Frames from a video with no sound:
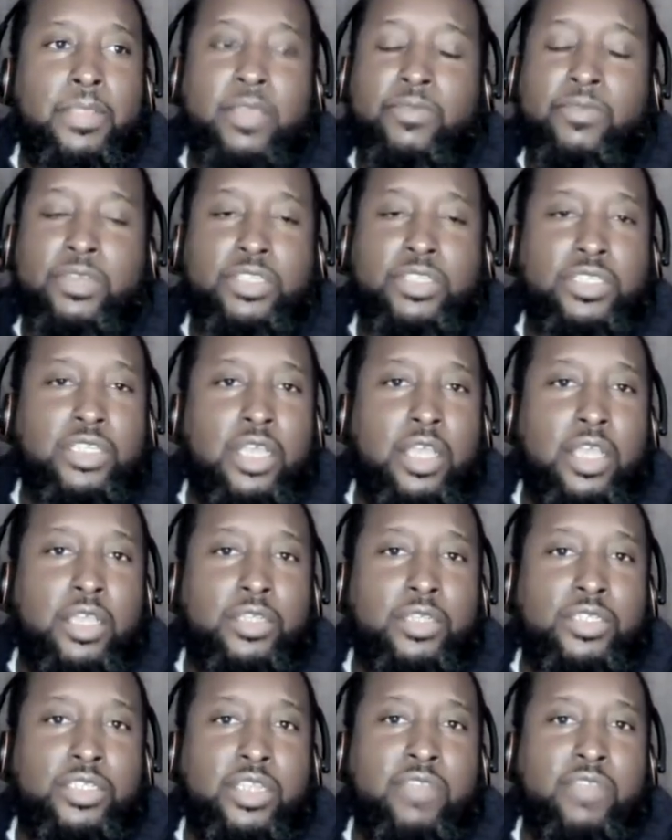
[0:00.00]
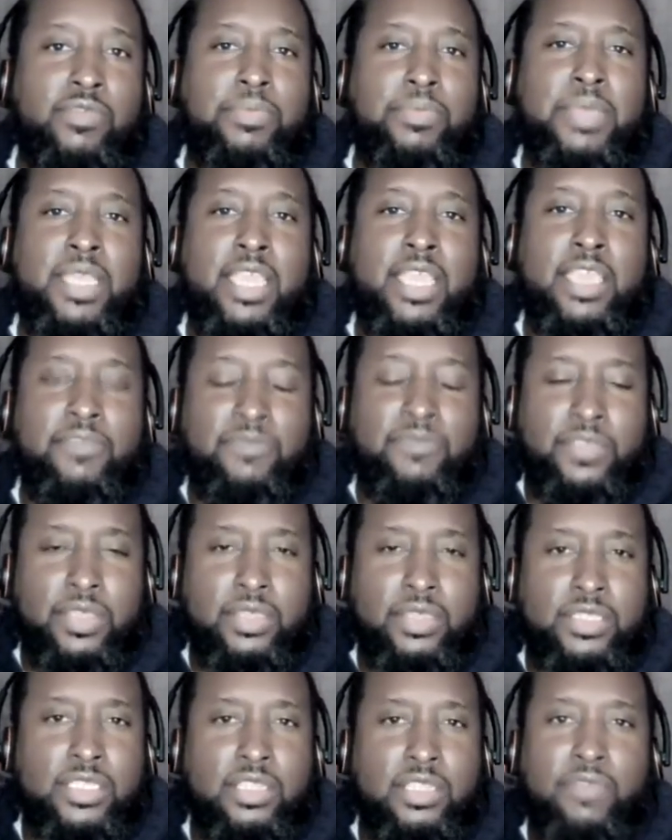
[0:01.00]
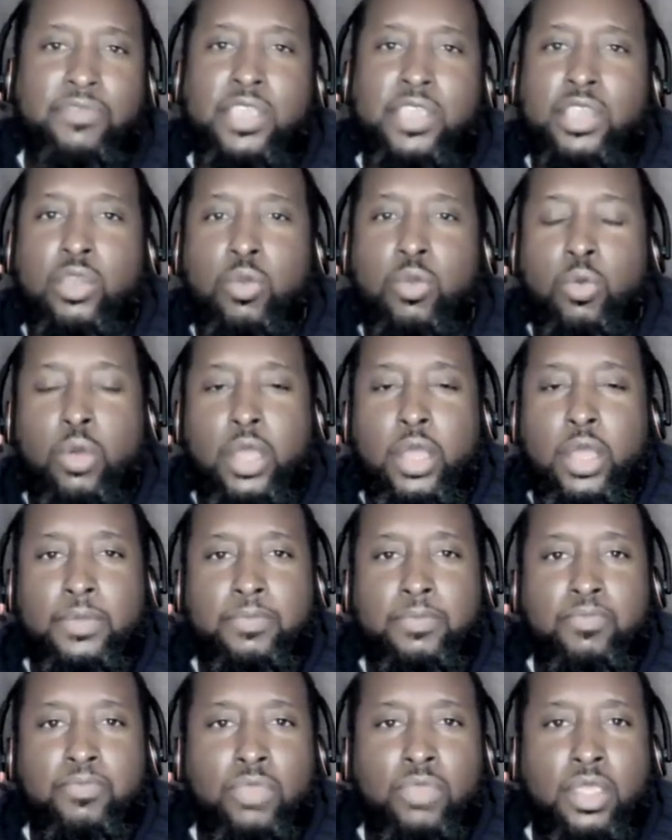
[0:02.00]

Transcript: never judge, never be envious of anyone